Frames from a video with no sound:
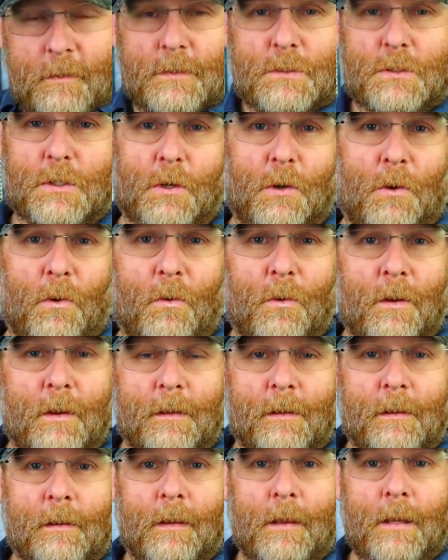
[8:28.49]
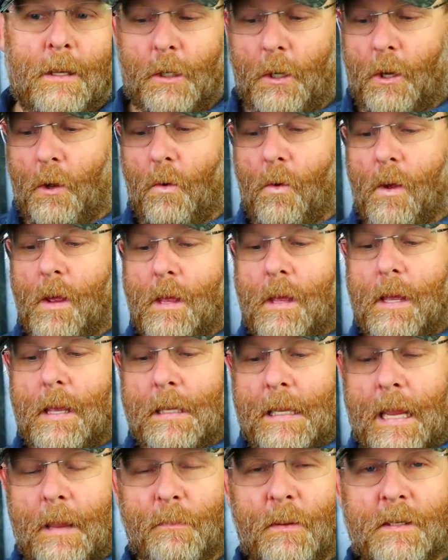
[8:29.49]
So, you know,
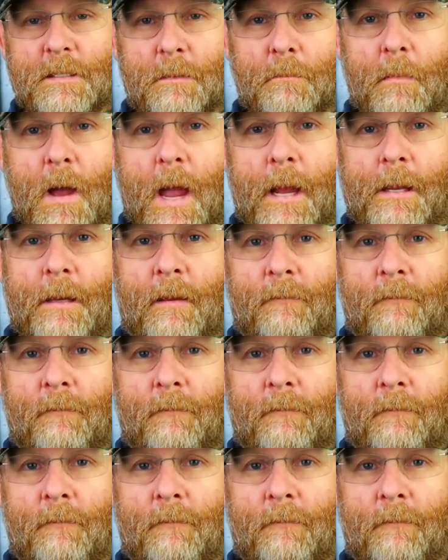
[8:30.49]
keep this in mind.